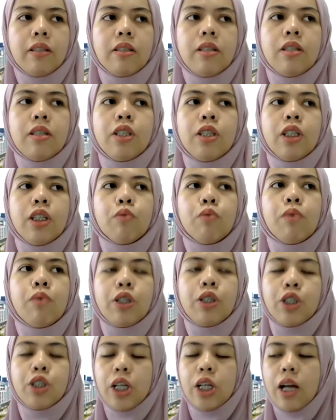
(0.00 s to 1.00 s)
the
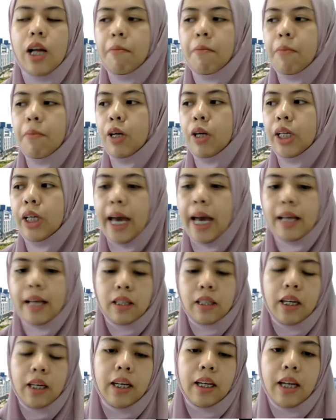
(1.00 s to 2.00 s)
situation about cash
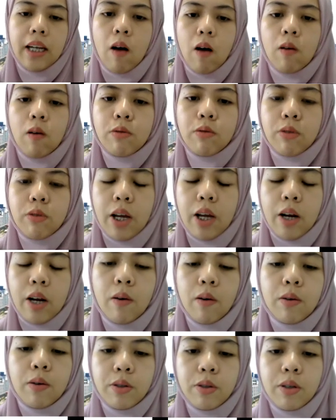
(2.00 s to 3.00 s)
in and
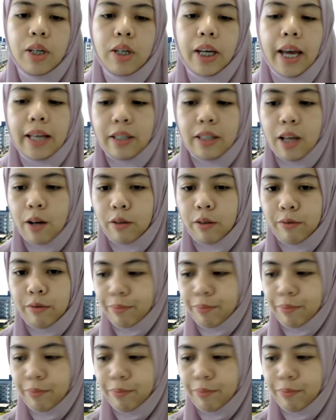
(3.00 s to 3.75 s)
also the cash out.